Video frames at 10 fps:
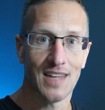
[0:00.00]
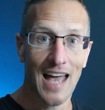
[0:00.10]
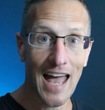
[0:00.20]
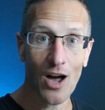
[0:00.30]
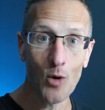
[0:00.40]

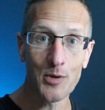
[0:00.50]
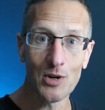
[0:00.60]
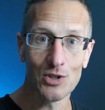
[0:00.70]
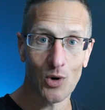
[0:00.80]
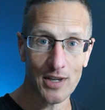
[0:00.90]
Hey, I hope
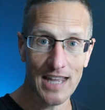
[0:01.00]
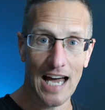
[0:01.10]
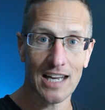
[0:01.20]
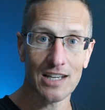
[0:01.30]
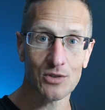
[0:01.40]
you enjoyed
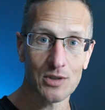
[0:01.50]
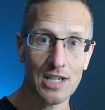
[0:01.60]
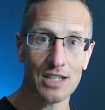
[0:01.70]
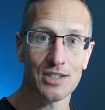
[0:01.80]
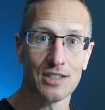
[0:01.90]
that
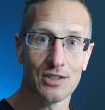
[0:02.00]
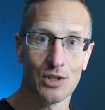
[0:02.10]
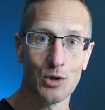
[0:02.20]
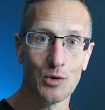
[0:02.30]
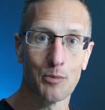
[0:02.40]
introduction
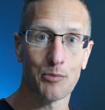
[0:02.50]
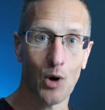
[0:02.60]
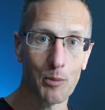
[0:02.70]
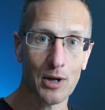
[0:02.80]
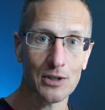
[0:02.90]
to
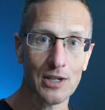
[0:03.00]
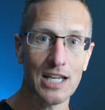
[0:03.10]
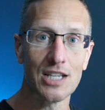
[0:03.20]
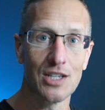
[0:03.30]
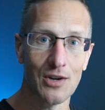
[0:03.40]
ProBuilder
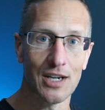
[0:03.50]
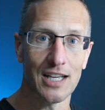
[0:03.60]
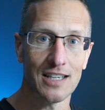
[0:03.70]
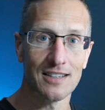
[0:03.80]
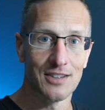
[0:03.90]
in
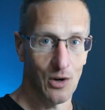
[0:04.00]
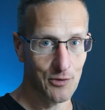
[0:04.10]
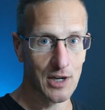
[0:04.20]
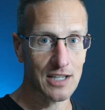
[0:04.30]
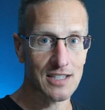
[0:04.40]
Unity.
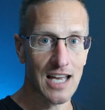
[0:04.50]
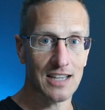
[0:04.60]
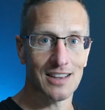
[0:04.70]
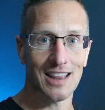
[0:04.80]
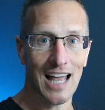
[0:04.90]
Don't forget to
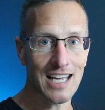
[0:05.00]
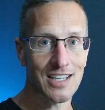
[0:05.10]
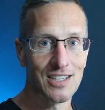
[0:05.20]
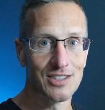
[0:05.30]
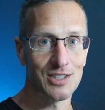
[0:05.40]
hit
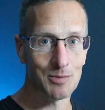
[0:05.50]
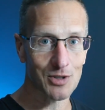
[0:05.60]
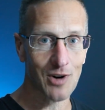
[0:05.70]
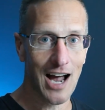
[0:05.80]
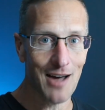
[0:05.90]
like,
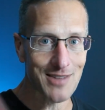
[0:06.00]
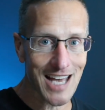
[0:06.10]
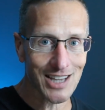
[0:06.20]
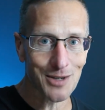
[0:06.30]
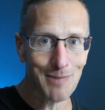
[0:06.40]
subscribe, and
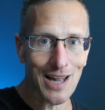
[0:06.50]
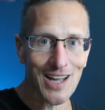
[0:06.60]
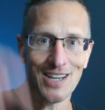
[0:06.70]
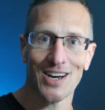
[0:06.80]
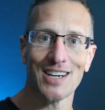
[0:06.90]
that little
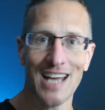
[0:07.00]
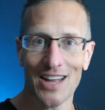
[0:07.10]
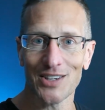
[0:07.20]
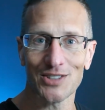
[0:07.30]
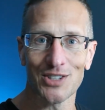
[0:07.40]
bell icon
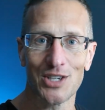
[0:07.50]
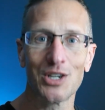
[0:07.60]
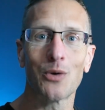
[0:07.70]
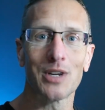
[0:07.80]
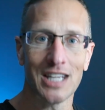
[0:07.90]
down there so you
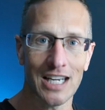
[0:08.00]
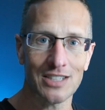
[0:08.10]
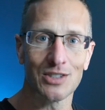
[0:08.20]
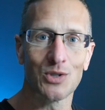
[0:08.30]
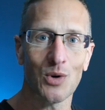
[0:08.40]
know when the
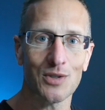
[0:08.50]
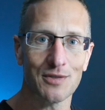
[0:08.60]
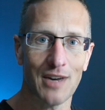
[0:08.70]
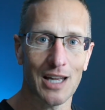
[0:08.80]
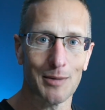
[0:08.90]
next tutorial
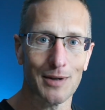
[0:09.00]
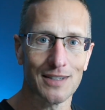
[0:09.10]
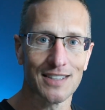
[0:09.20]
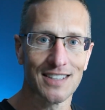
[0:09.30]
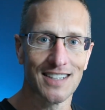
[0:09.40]
is available.
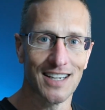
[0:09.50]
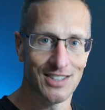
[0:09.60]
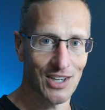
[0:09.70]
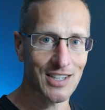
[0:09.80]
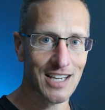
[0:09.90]

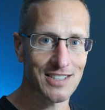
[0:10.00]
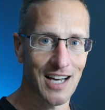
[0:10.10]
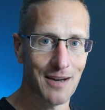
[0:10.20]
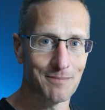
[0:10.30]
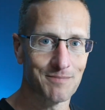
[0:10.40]
Until next
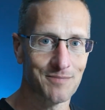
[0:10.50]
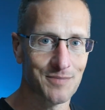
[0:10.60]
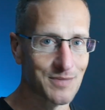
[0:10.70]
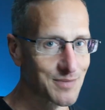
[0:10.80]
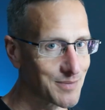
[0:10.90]
time.
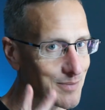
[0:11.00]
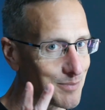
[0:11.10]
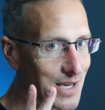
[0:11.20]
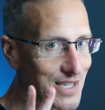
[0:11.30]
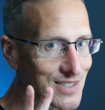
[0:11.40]

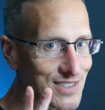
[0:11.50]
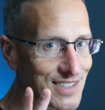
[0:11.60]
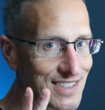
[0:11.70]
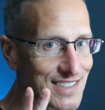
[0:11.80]
Peace.